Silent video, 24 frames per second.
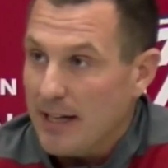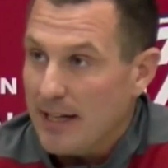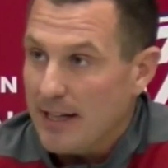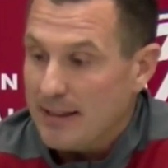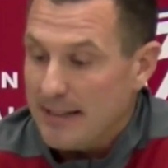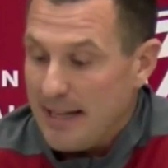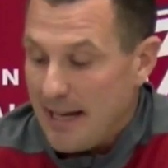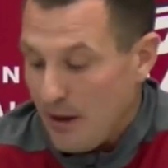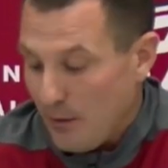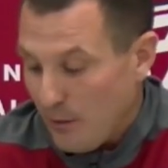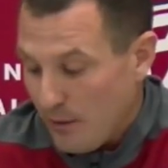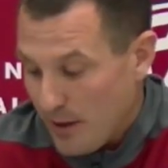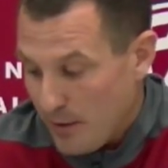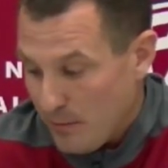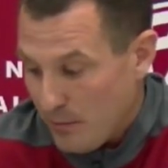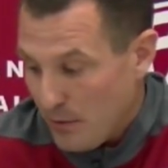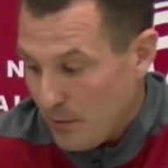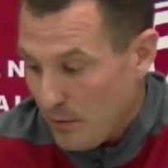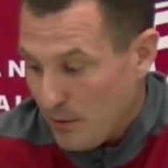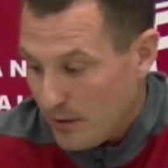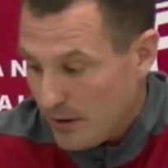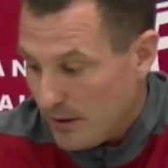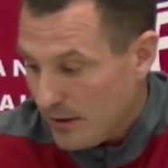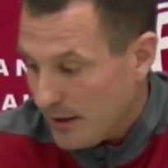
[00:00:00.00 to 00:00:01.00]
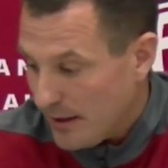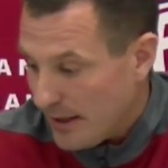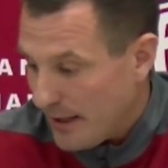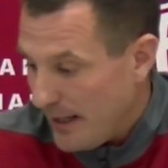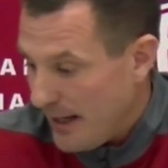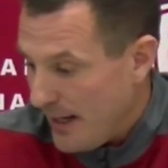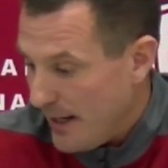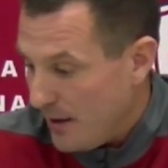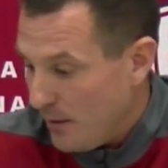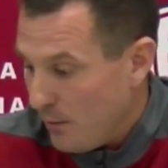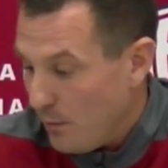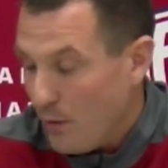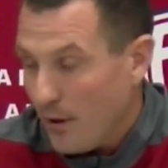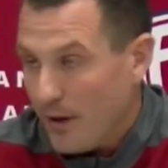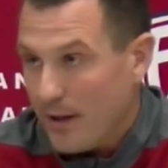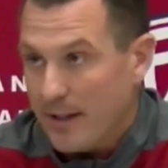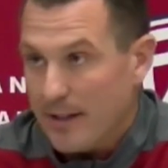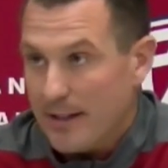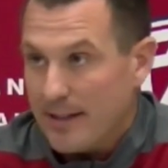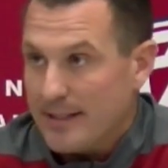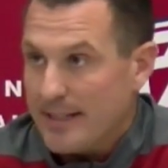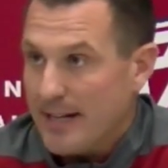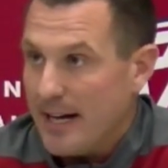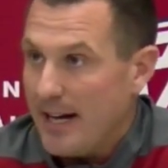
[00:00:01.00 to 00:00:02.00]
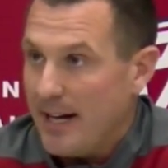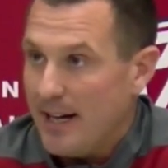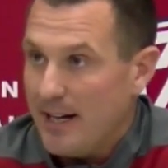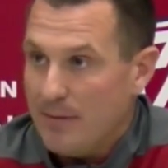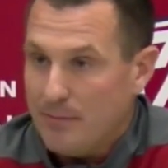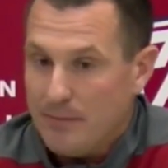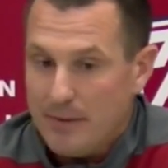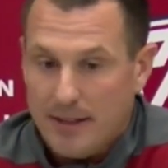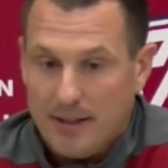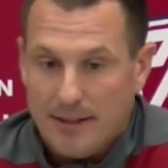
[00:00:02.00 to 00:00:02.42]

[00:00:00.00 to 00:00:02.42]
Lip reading: at it that way, but we're looking at it one at a time.